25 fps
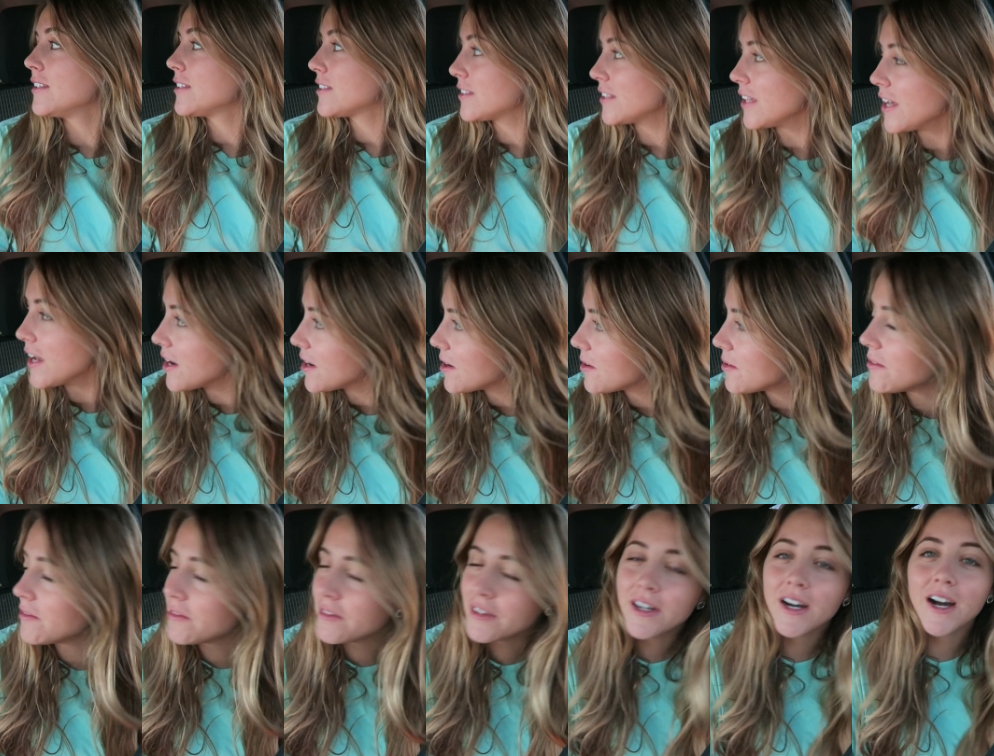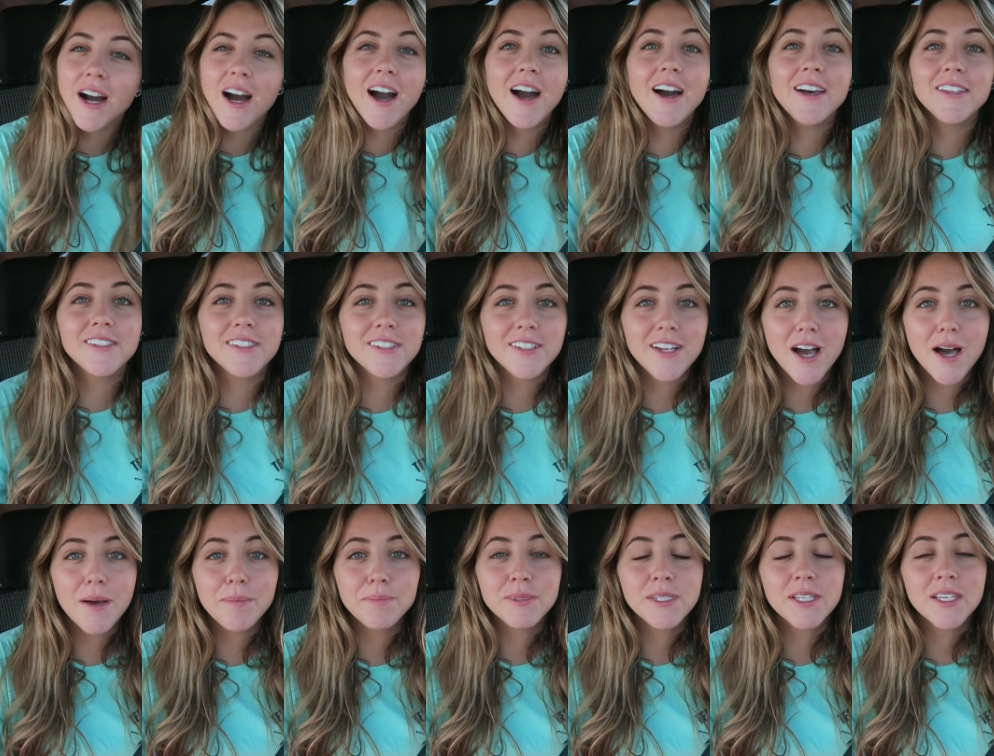So I
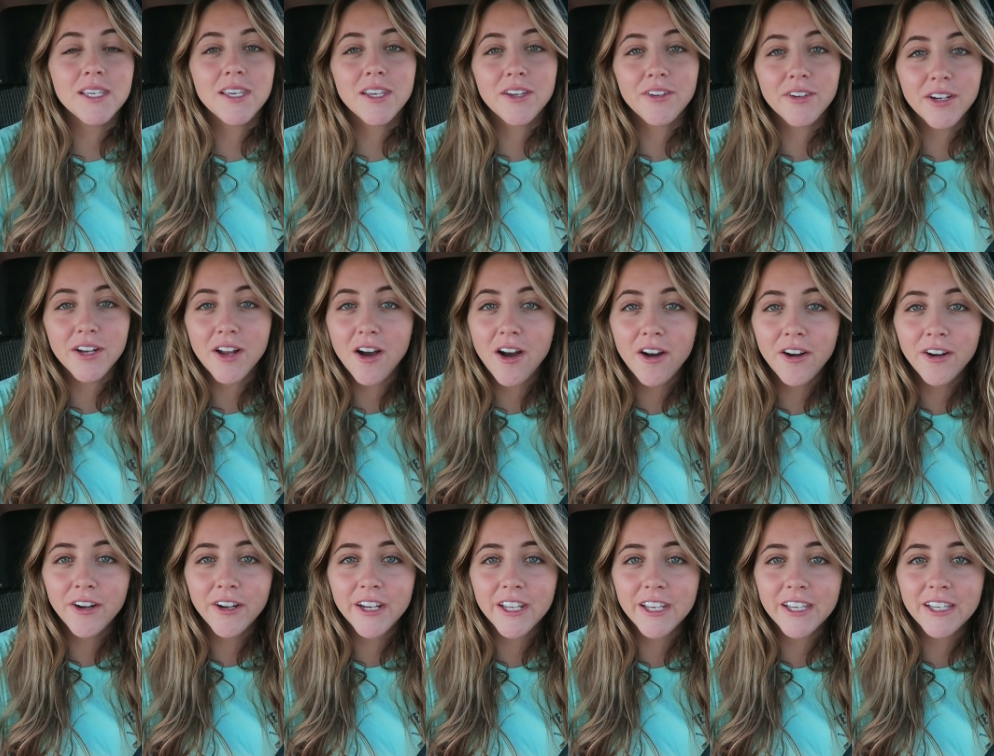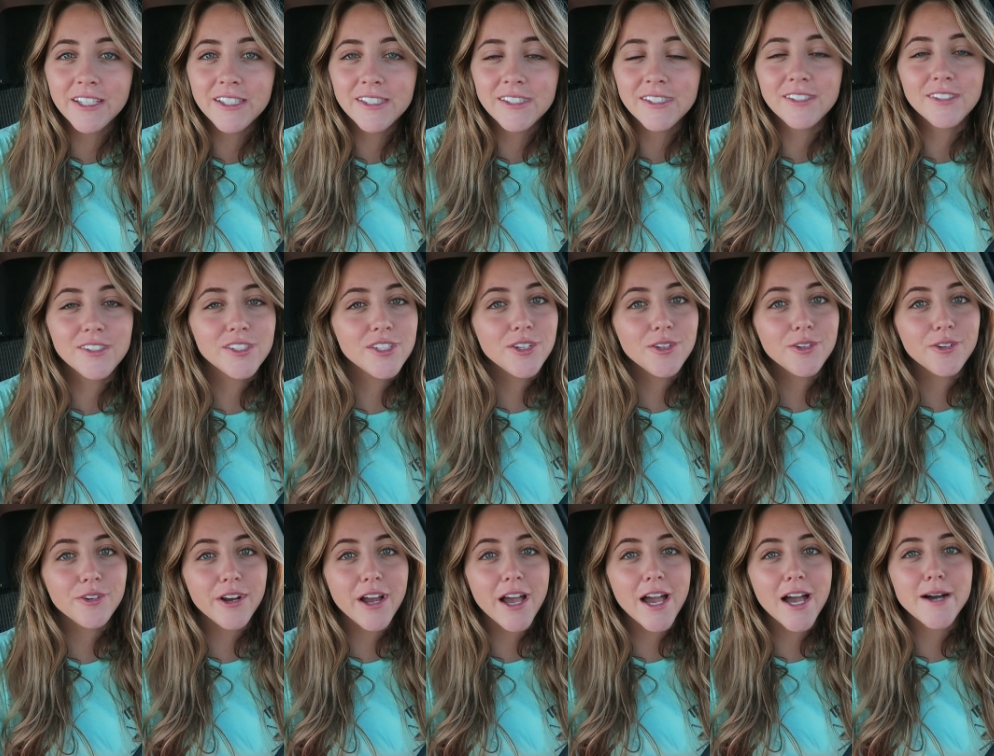stopped here at Hardee's
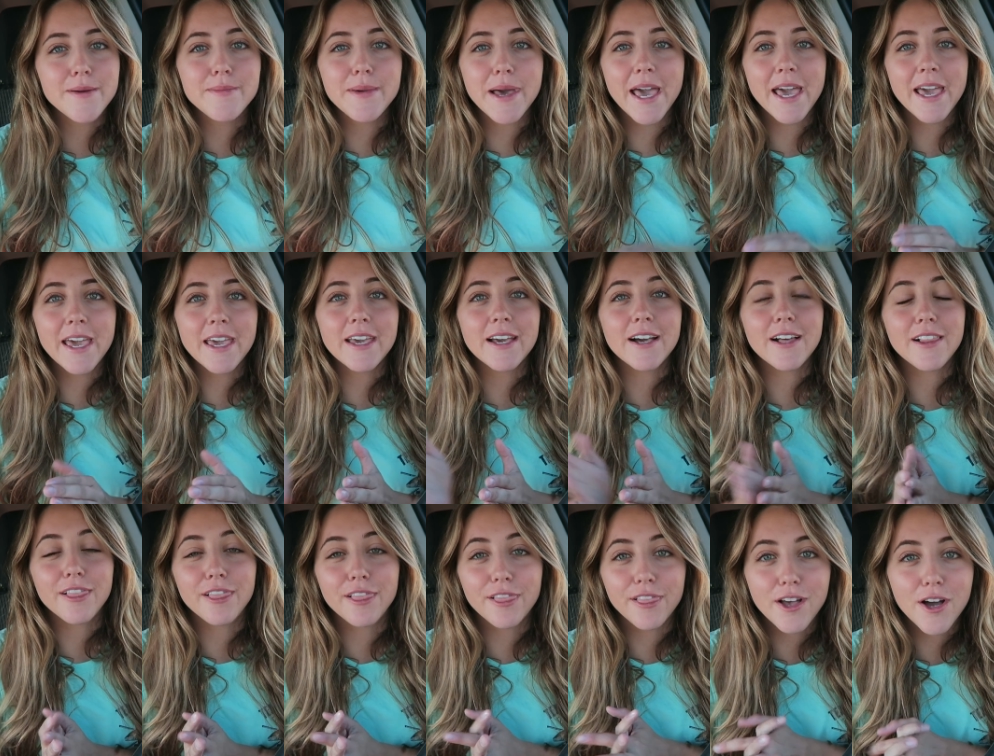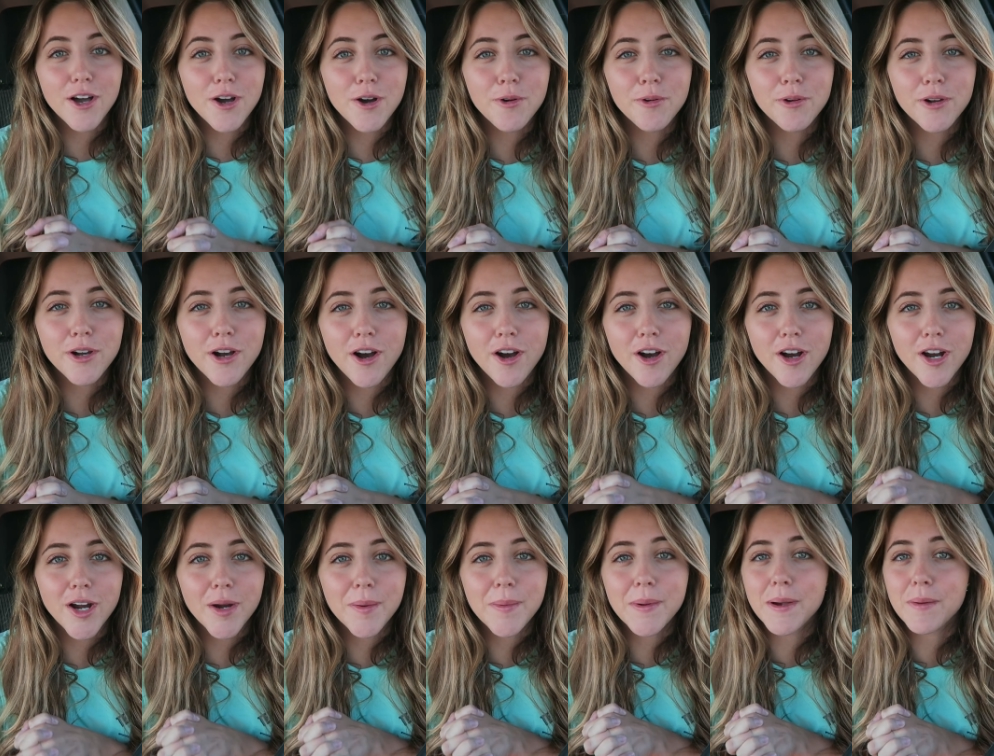to grab a
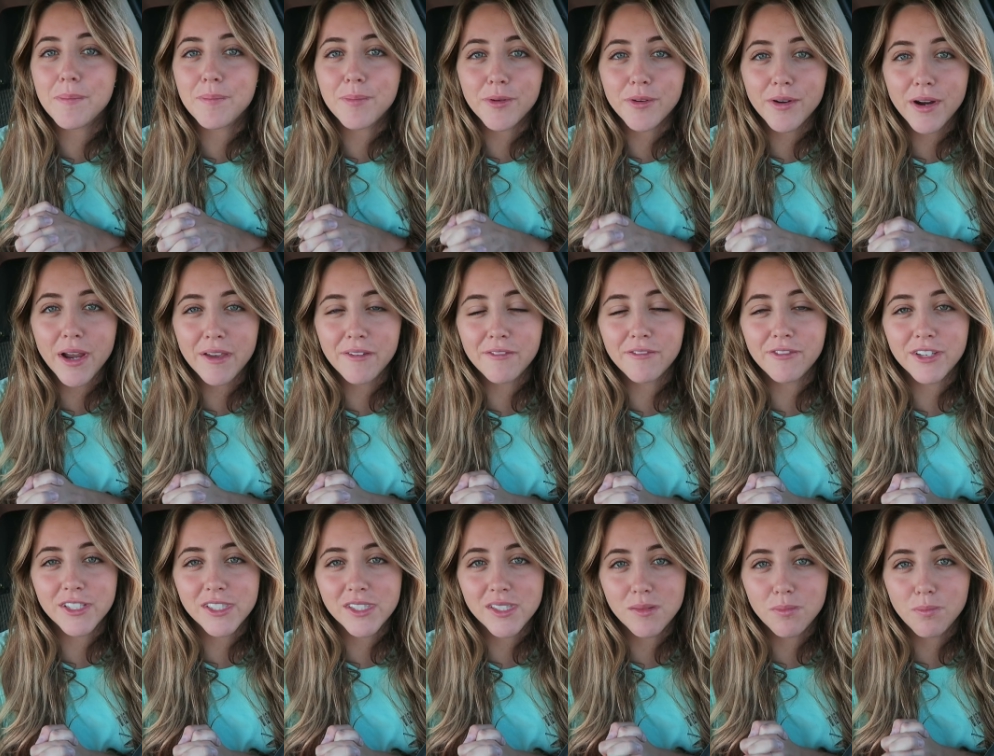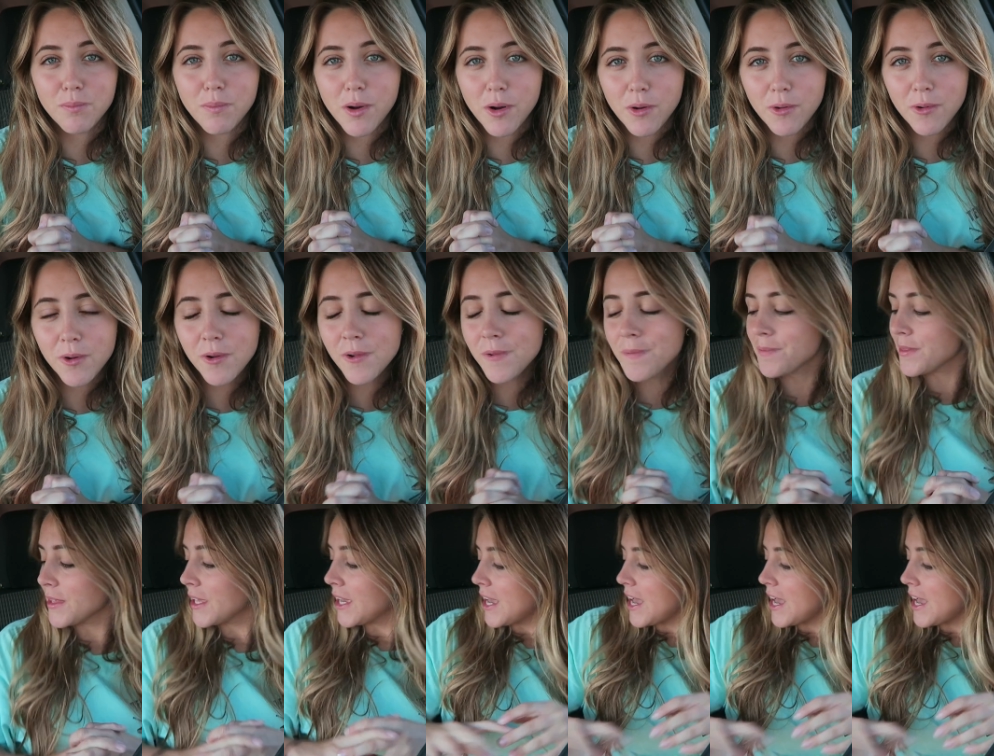low-carb breakfast bowl.